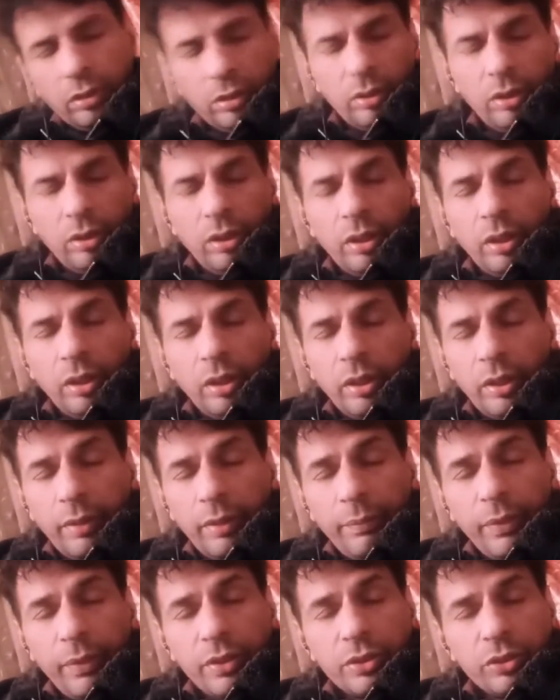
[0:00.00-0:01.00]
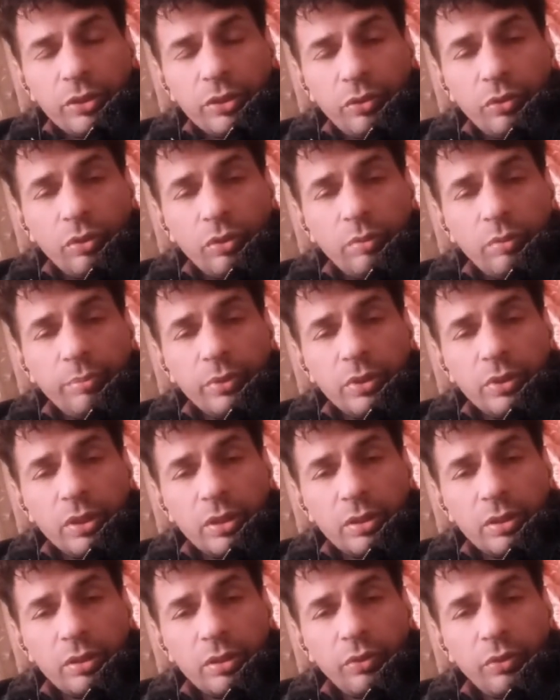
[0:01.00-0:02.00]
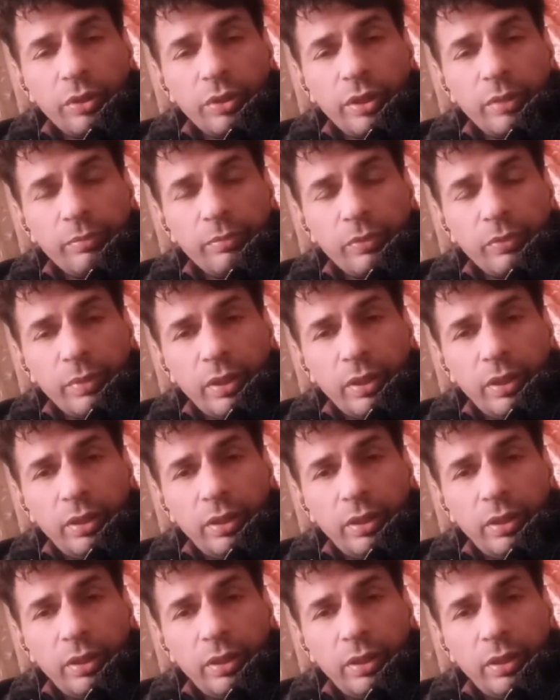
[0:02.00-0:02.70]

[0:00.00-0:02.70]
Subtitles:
It means you don't possess Nokia mobile.